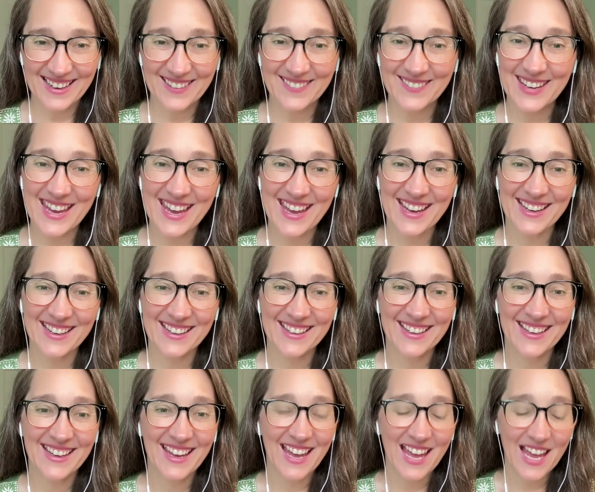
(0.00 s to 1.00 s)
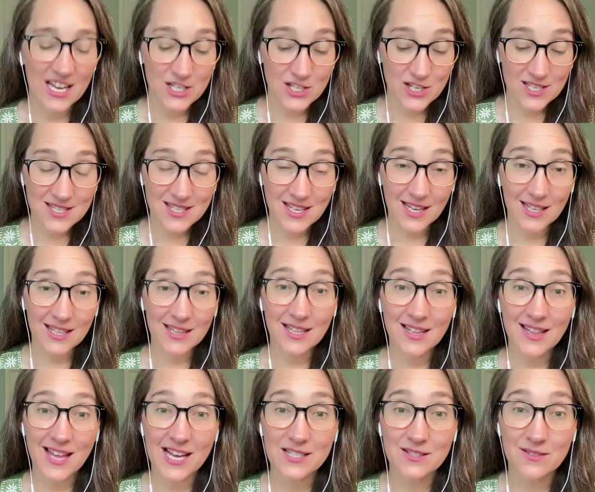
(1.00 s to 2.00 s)
Okay. And just like in
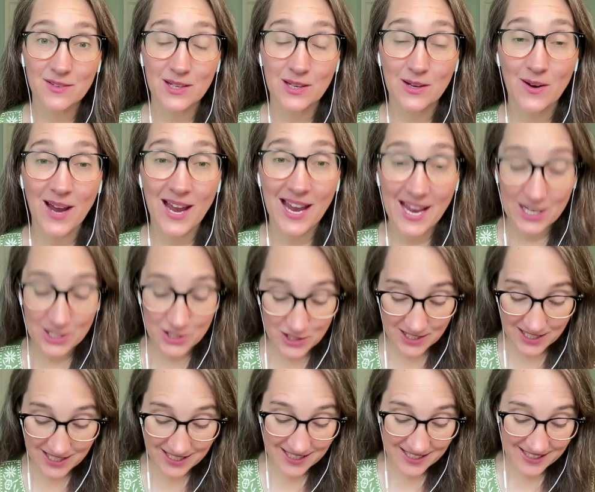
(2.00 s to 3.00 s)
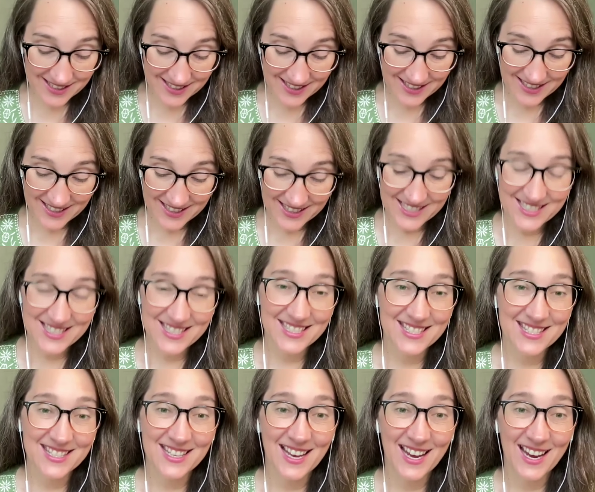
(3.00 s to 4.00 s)
the last video, I actually, this
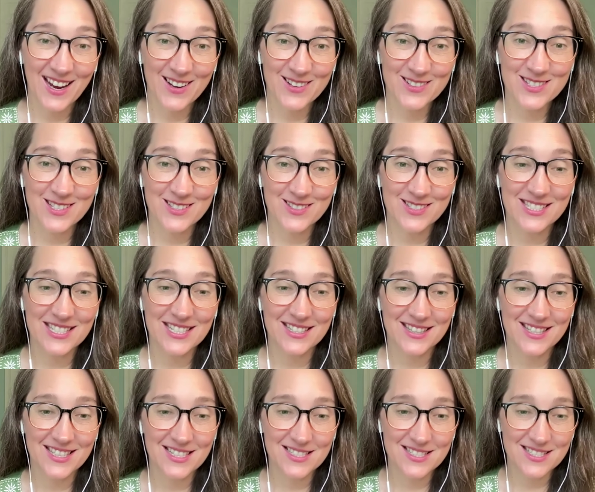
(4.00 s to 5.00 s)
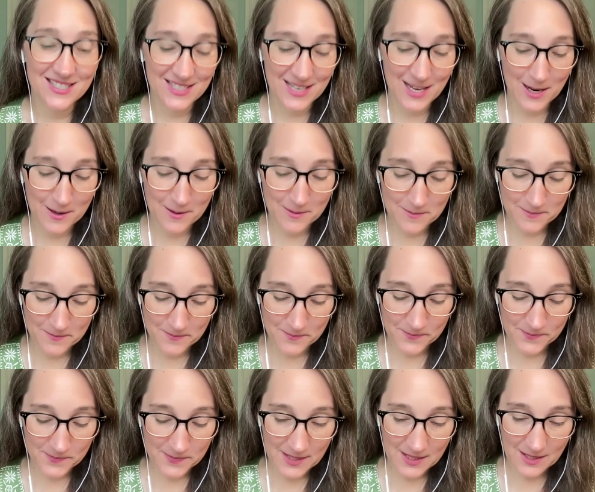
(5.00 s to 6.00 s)
is, I also did this um,
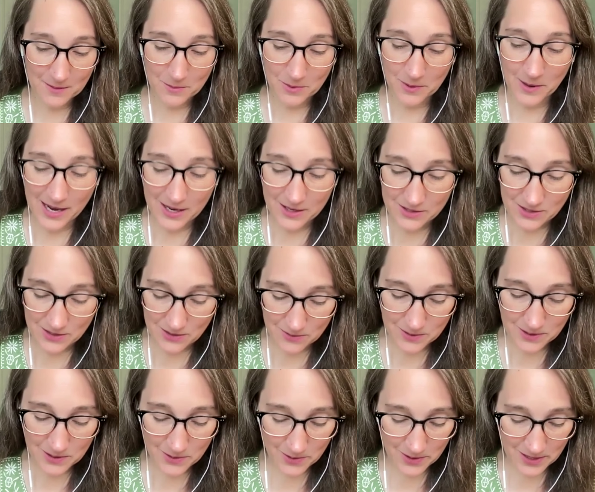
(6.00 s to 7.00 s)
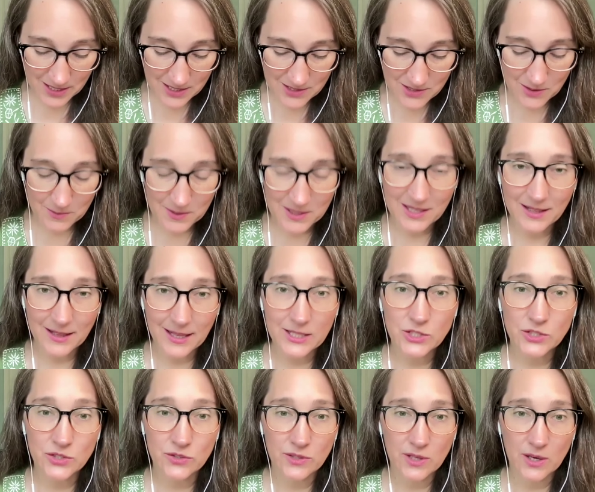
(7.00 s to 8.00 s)
prior to the recording. So I'm going to
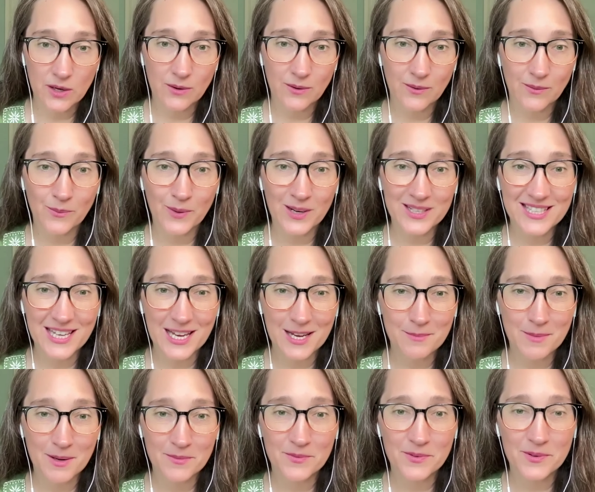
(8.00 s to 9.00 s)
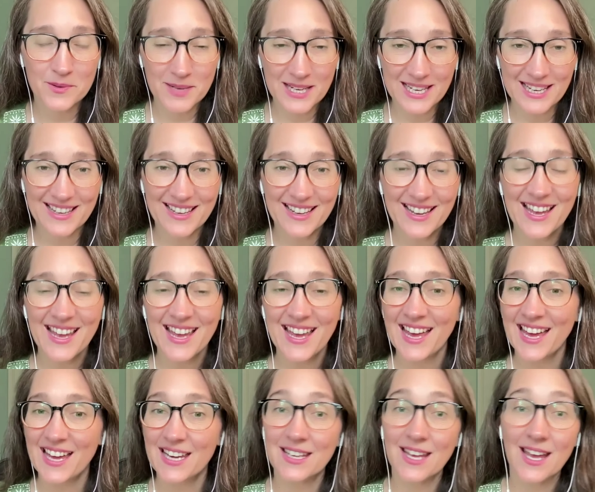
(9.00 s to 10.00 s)
let you know what came up for me.
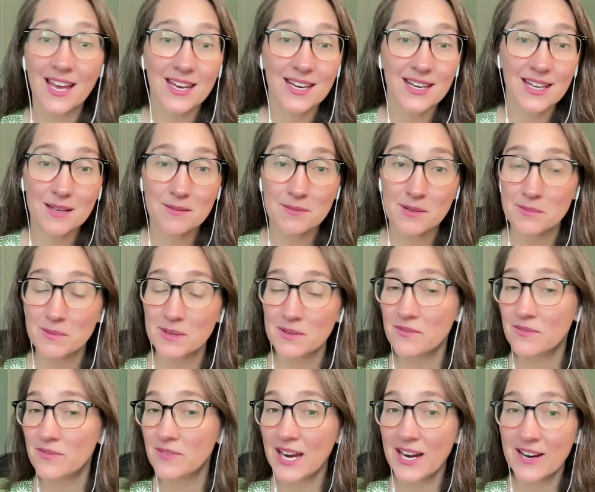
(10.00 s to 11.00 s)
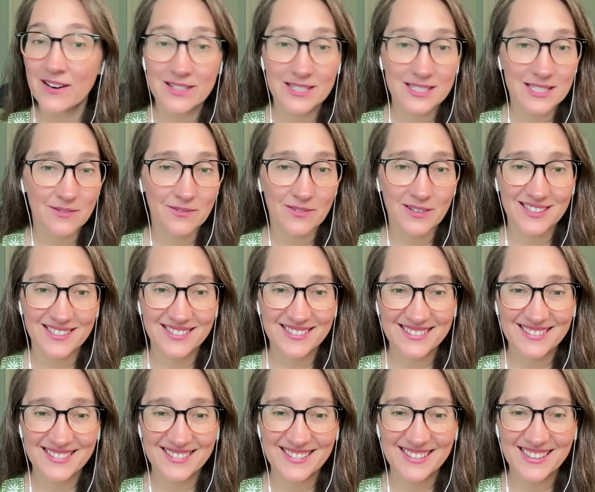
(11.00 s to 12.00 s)
And again, it may be very different
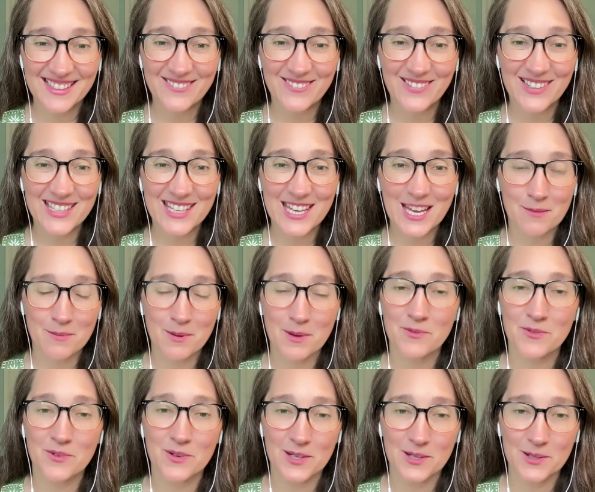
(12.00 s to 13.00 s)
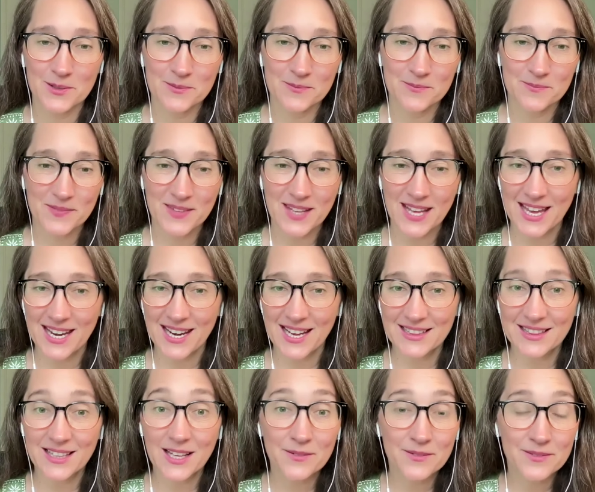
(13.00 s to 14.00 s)
than what came up for you. And
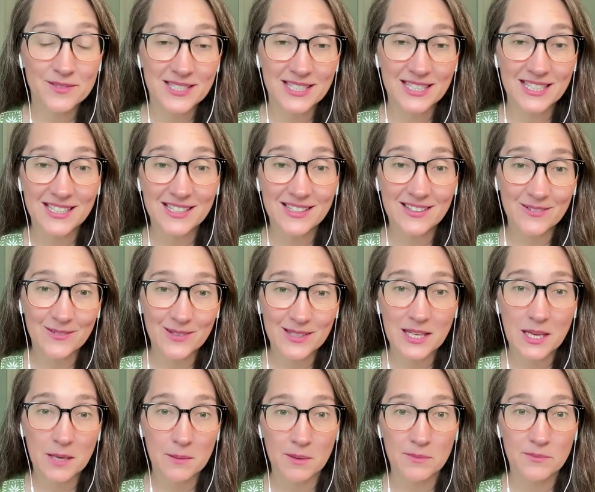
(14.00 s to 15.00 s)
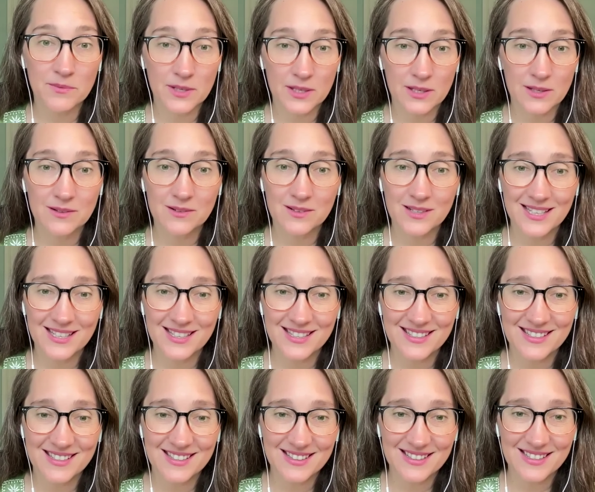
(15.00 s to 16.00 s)
I'd love to hear what came up for you
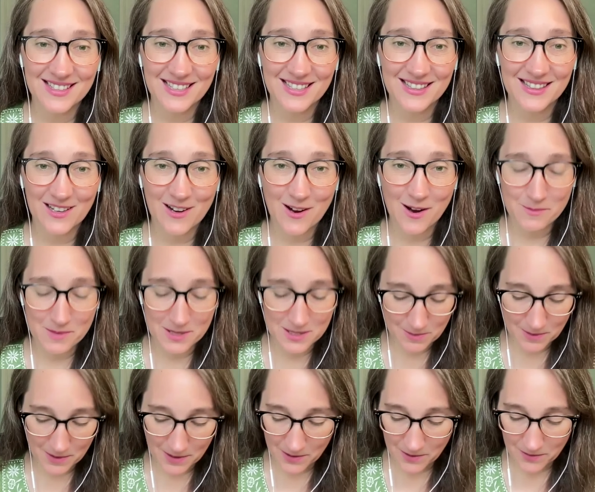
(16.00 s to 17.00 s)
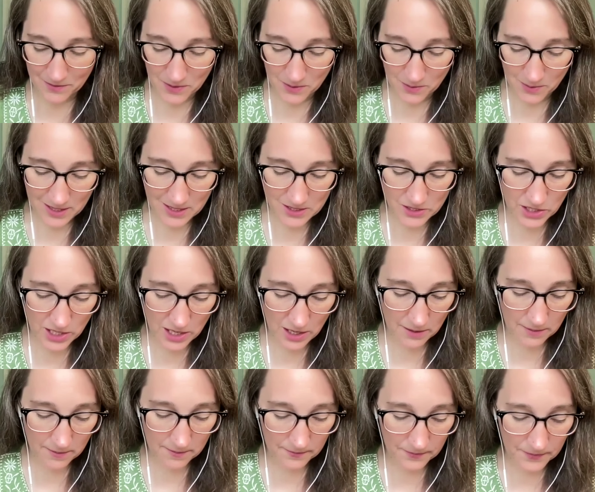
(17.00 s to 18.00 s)
in, in the comments below if you want to
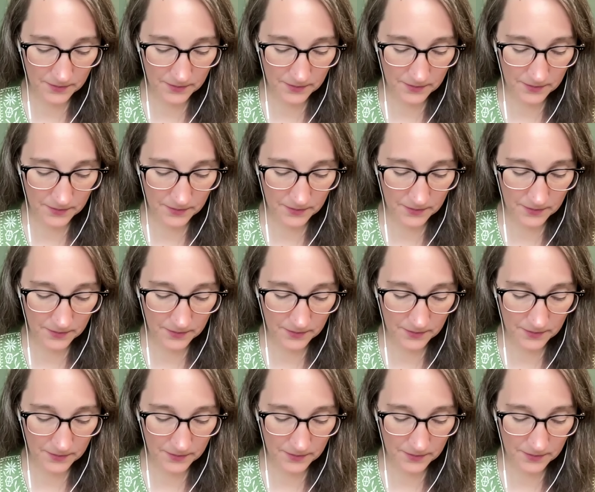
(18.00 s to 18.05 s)
share.